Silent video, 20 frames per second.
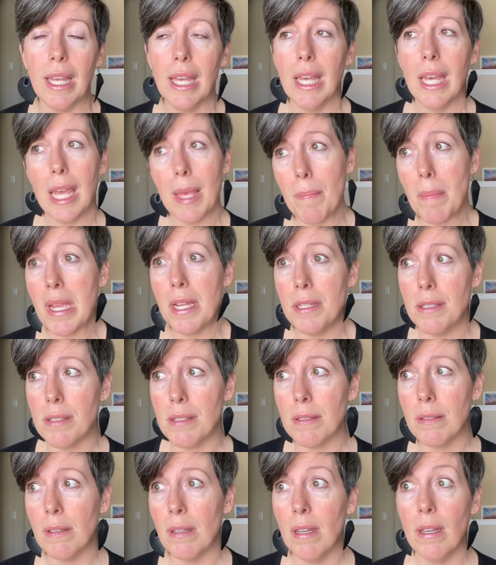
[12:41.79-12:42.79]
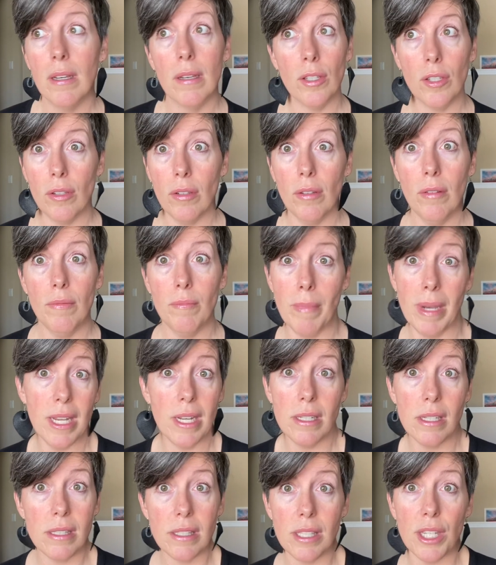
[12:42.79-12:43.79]
It means you made a
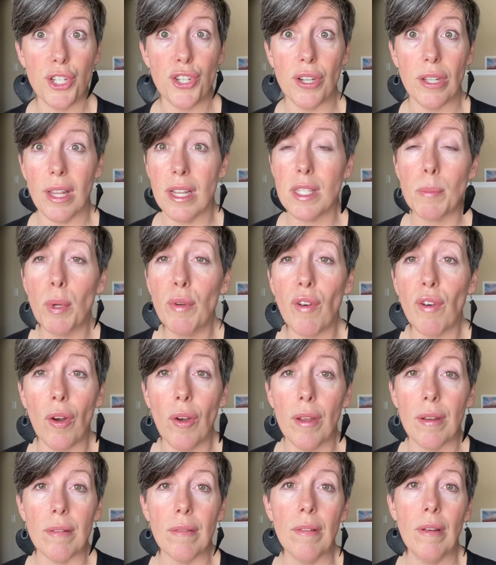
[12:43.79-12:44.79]
decision, let's move on.